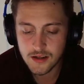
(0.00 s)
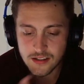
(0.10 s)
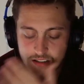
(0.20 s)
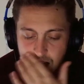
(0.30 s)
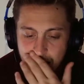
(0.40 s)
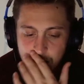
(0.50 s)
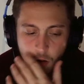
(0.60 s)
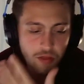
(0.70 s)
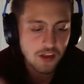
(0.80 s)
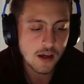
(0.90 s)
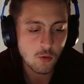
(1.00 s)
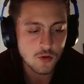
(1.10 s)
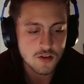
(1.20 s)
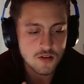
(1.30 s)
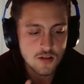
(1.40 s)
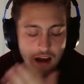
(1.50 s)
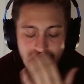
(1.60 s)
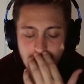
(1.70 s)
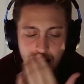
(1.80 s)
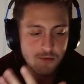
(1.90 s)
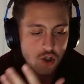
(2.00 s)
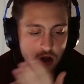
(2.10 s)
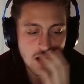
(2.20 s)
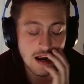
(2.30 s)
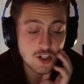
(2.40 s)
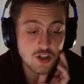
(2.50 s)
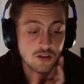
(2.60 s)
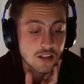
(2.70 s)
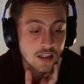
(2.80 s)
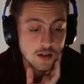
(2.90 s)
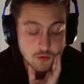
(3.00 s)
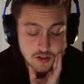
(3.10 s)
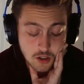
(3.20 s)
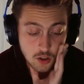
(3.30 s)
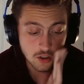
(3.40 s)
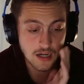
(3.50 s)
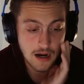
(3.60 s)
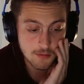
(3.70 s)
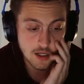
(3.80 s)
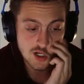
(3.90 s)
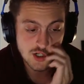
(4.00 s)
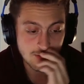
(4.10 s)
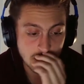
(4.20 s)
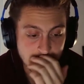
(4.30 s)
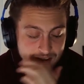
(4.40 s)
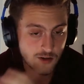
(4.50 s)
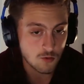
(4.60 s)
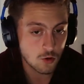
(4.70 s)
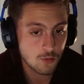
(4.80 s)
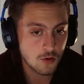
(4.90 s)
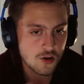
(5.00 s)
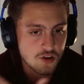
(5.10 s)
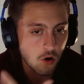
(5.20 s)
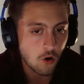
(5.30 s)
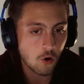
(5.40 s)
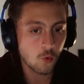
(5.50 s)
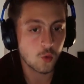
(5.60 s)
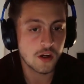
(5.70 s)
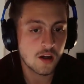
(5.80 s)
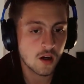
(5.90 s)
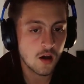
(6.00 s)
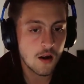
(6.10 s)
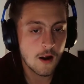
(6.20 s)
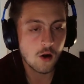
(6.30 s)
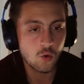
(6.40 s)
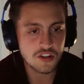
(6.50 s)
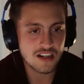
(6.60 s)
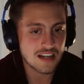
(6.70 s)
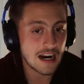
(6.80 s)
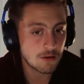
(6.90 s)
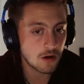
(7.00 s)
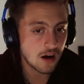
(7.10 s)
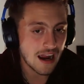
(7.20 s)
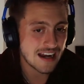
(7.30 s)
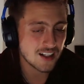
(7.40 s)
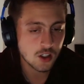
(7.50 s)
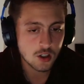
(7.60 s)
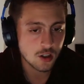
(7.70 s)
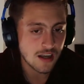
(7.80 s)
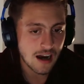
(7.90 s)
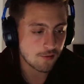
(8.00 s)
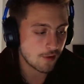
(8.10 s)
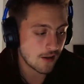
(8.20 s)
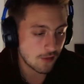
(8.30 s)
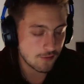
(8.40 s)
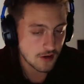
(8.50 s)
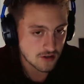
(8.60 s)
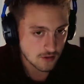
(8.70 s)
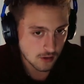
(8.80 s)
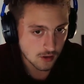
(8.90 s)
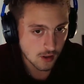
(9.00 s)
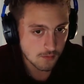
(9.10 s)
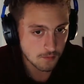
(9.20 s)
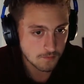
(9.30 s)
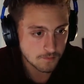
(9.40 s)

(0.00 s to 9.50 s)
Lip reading: it. I don't think it was. I'm sure actually it was a good combination because the rumors the whole week was that Tyrell Hatton could not find the face of the club.